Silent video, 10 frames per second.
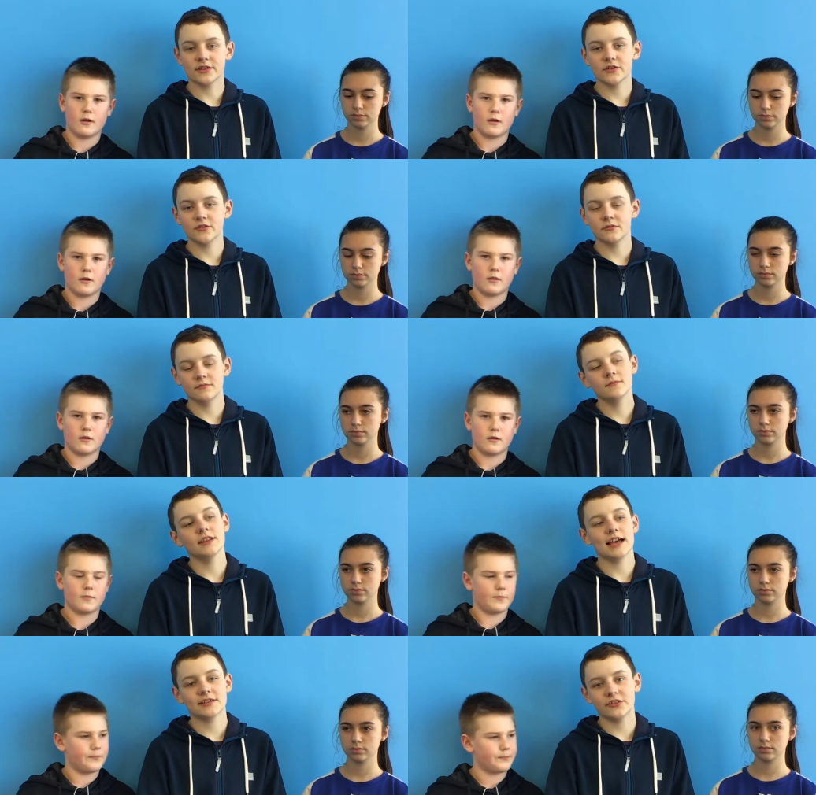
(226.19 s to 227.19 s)
Speaker 1: We've also,
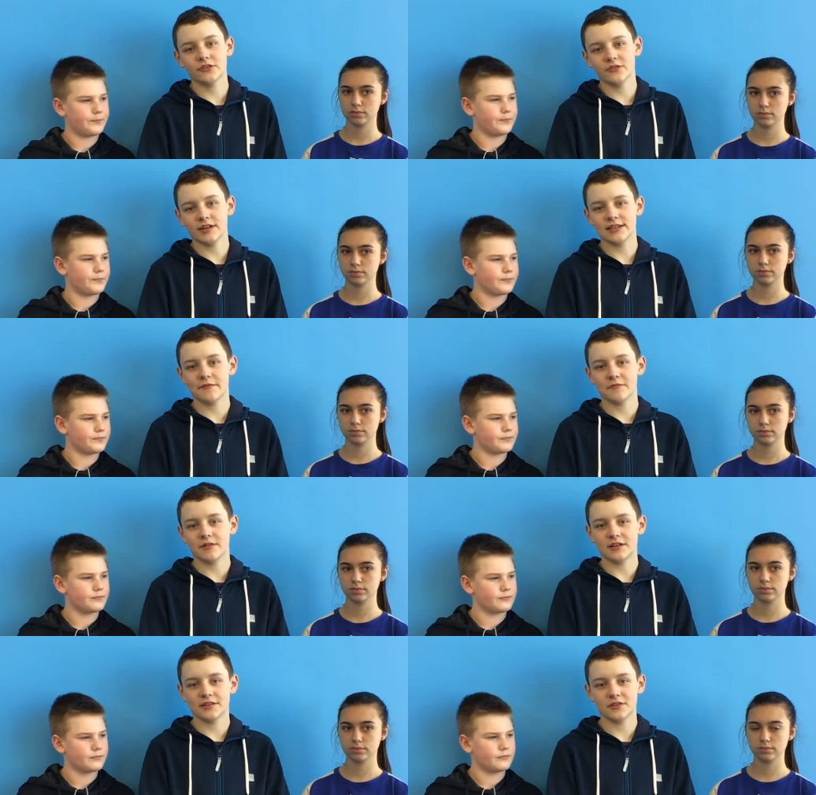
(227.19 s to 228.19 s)
last year in grade
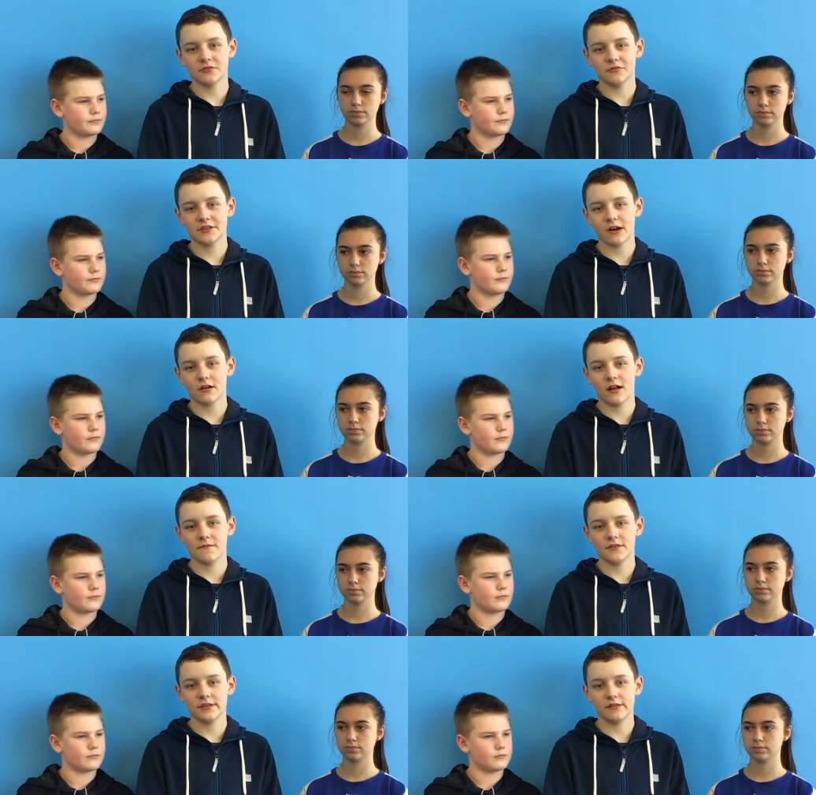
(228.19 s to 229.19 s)
7, we also started
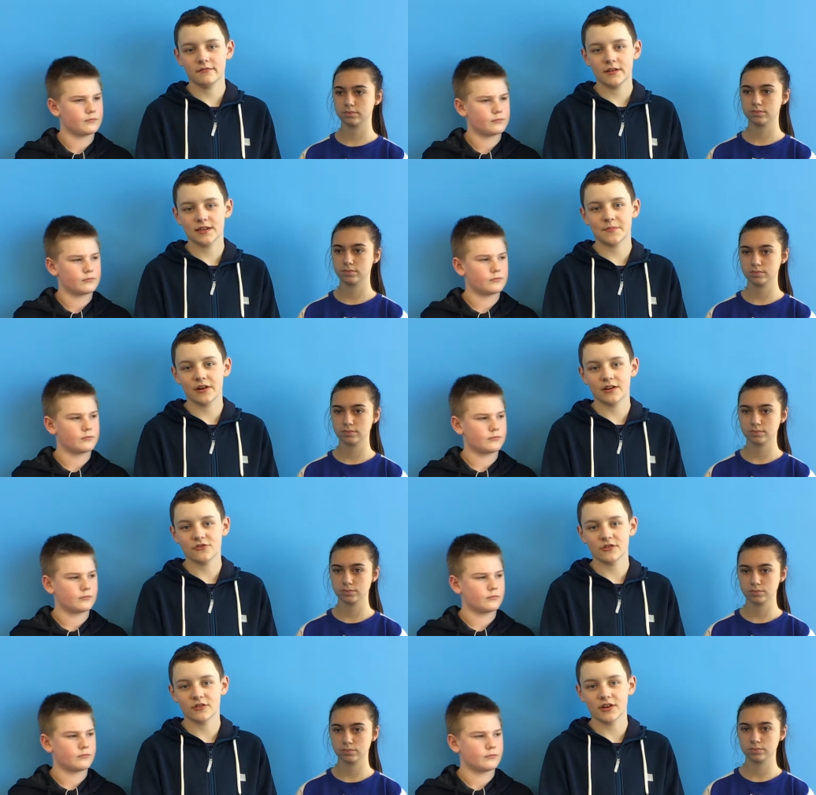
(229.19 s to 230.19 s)
off on the
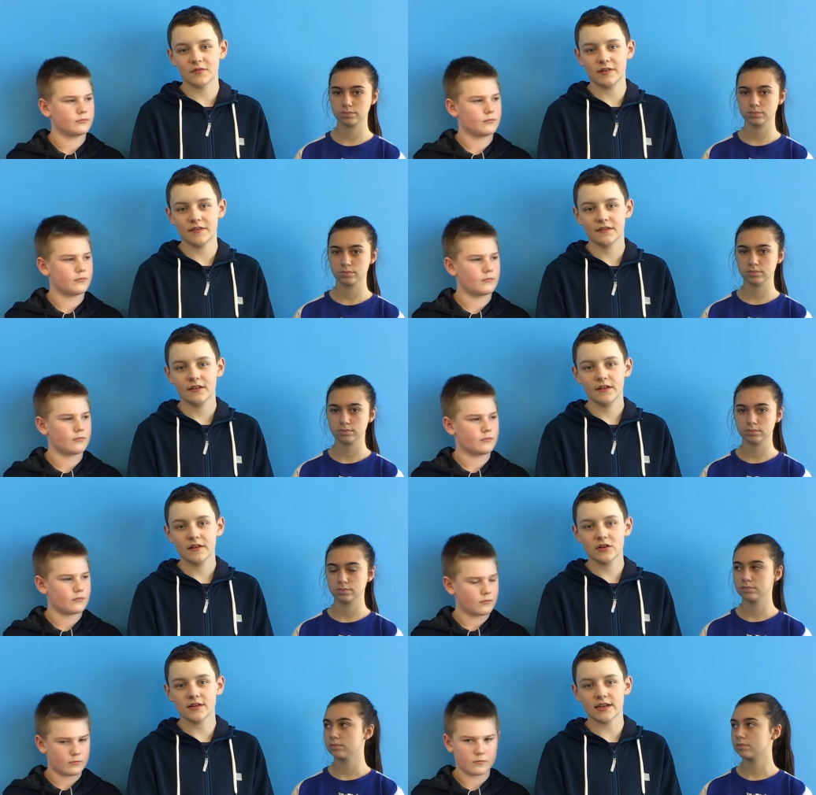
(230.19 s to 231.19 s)
experiential learning with
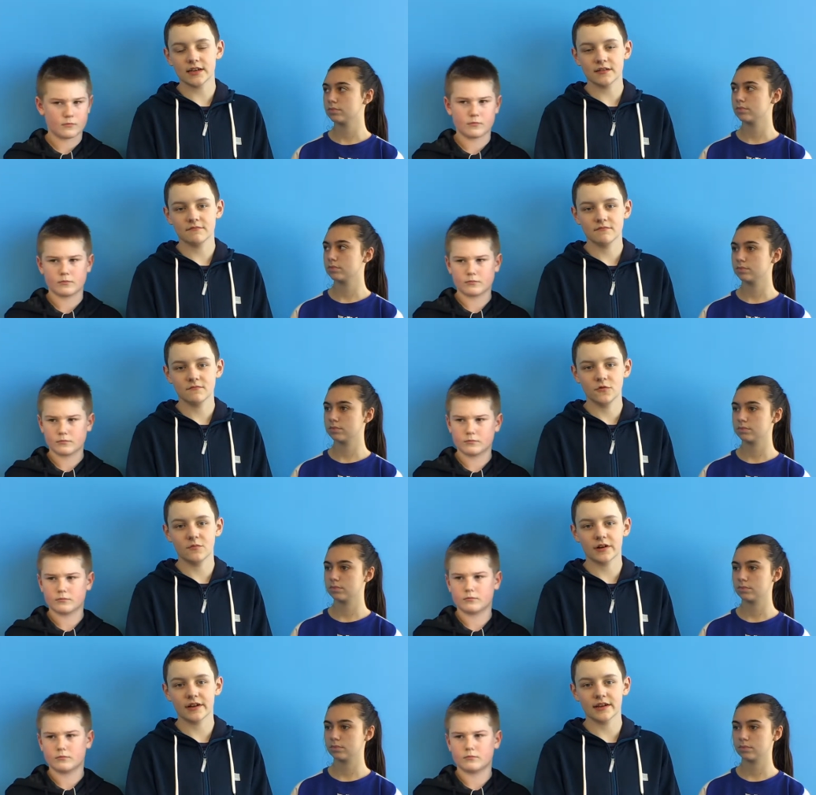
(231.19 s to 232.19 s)
cooking and
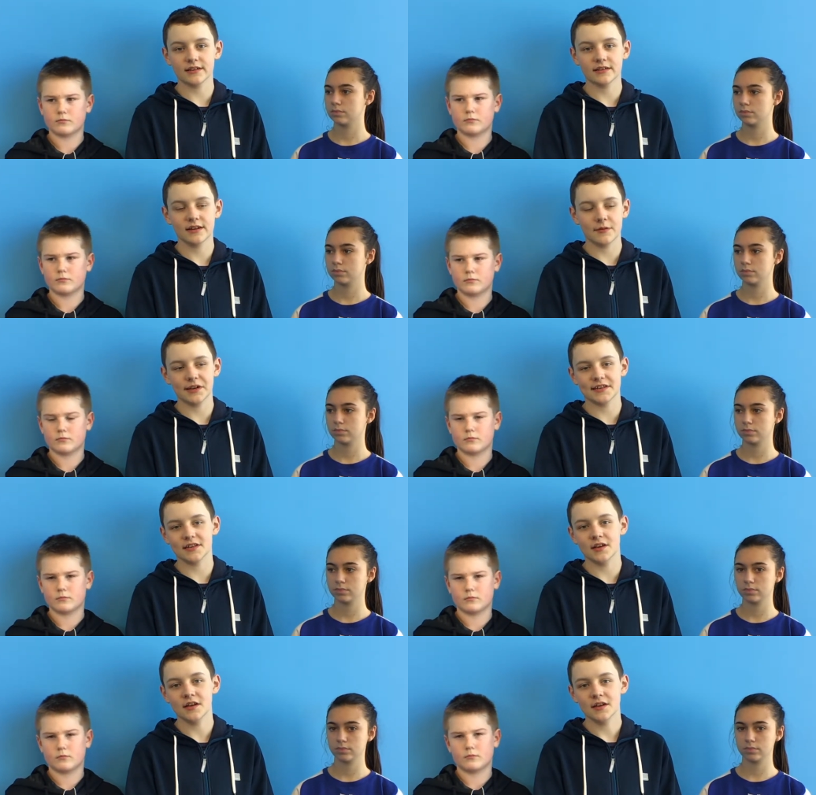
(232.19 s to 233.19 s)
woodworking, and now we
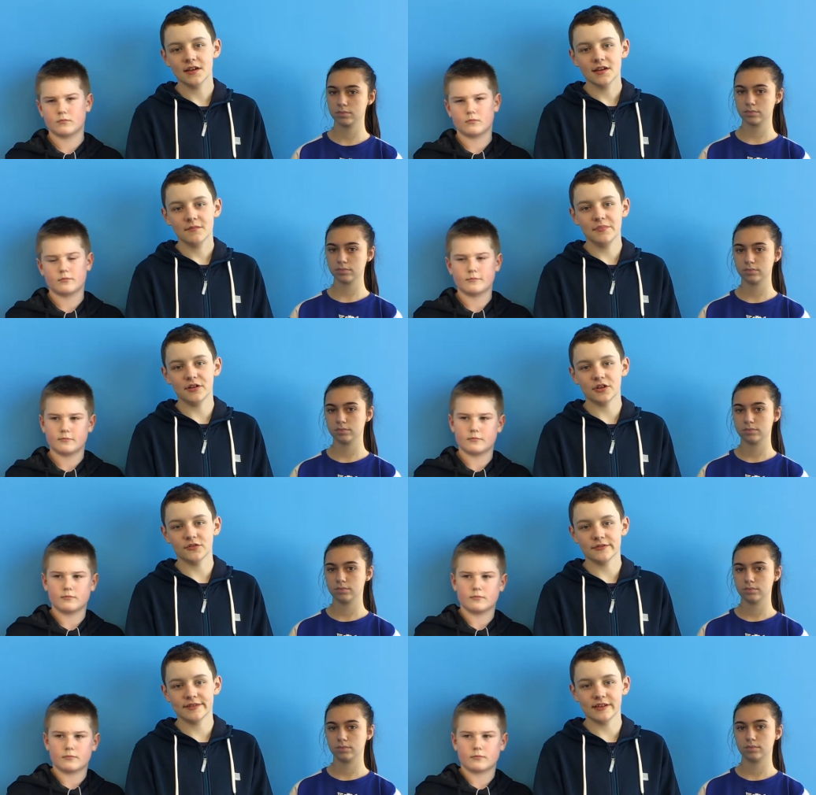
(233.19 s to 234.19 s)
get to
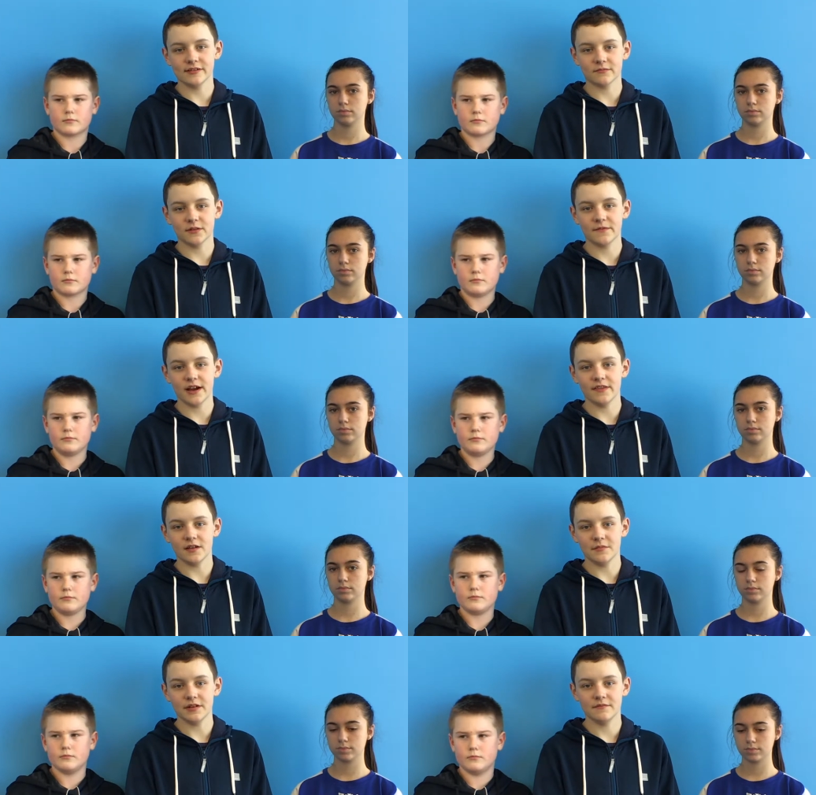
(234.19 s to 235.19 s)
build on those skills and
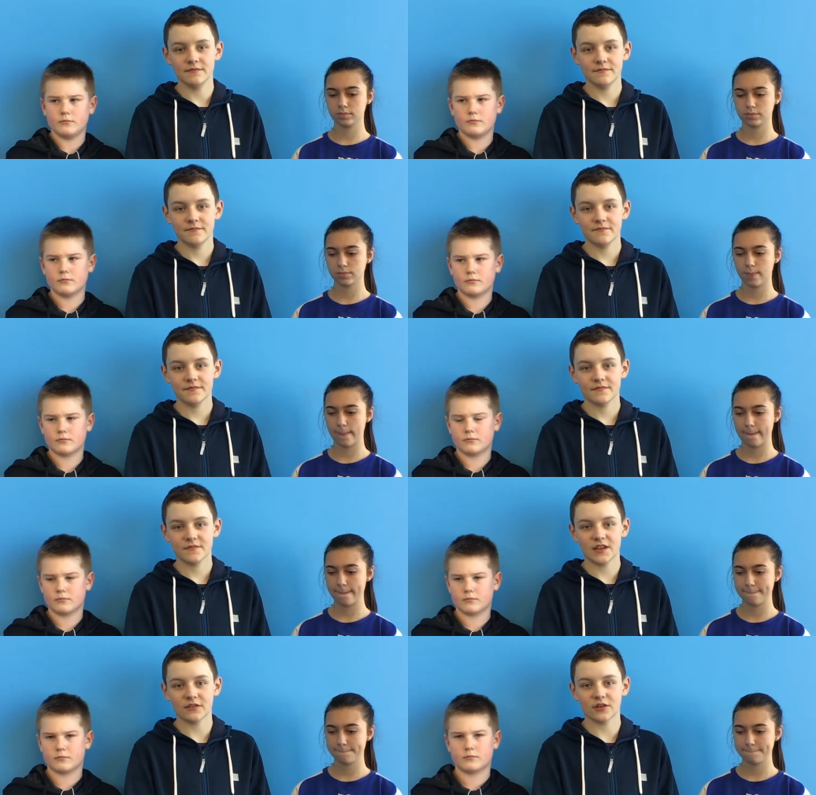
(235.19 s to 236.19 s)
refine them and
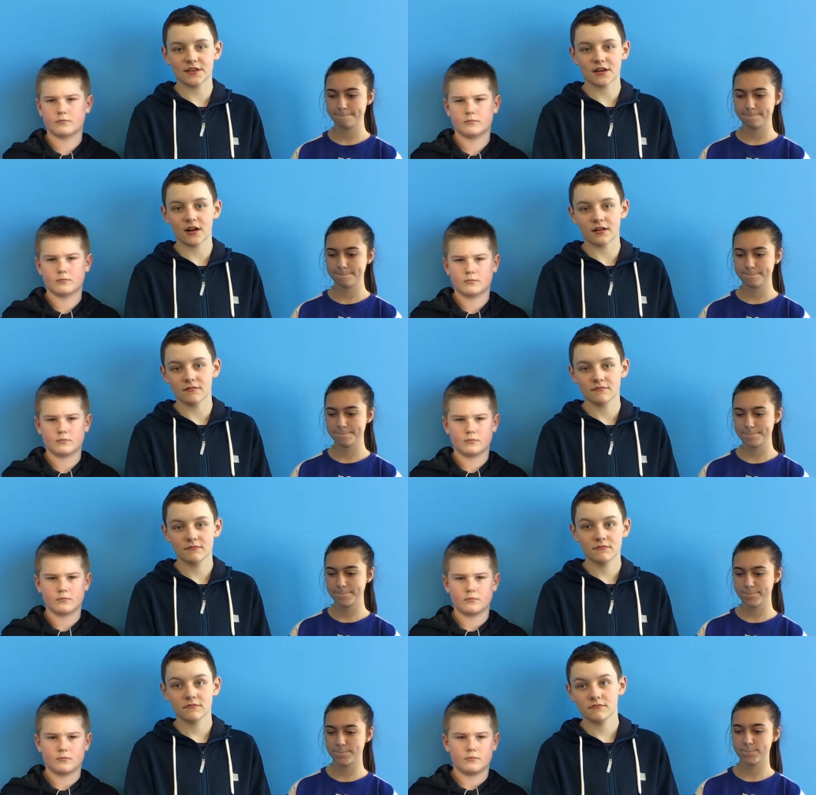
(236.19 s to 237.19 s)
increase our
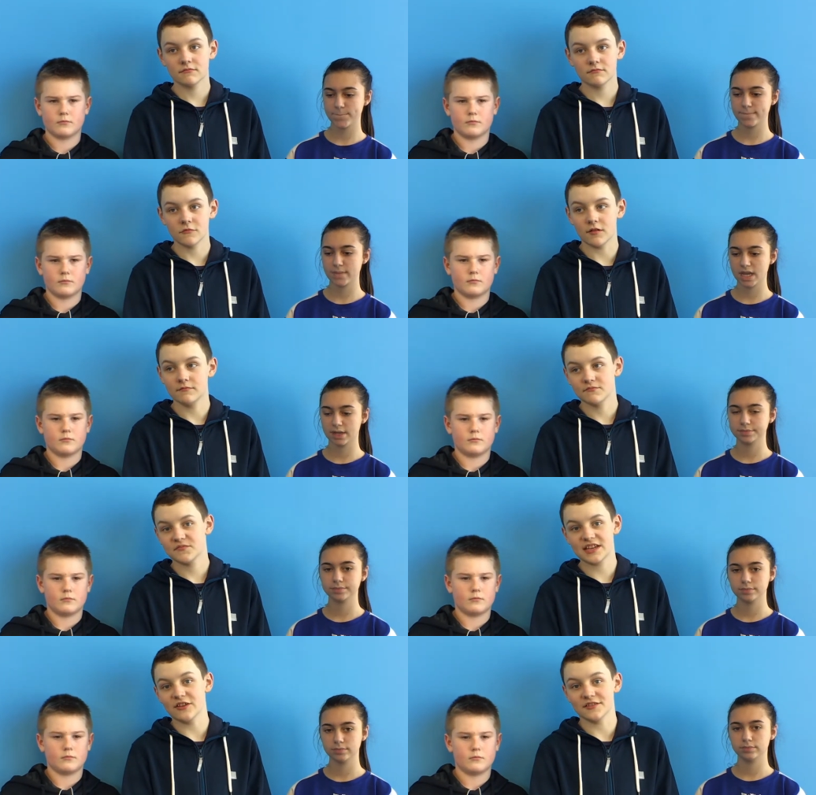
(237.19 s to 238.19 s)

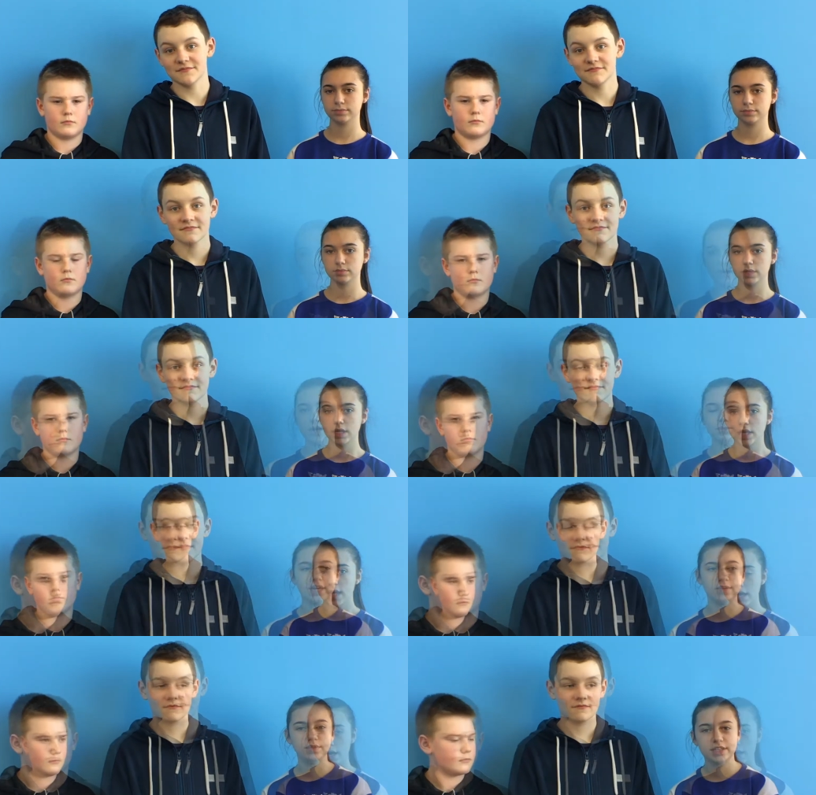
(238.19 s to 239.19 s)
skills.
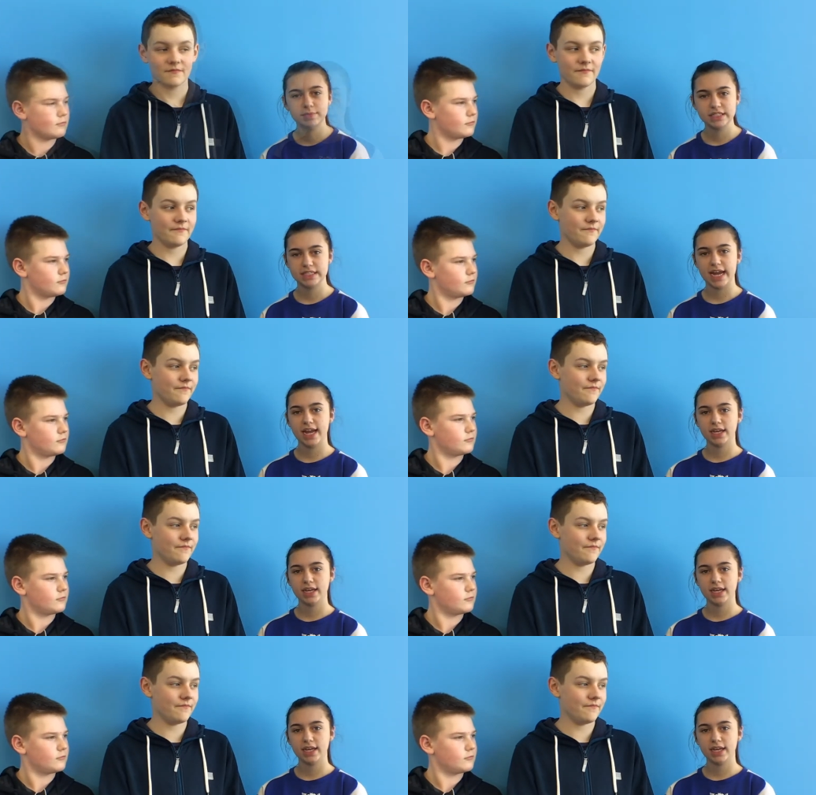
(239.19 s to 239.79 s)
Speaker 2: And with Miss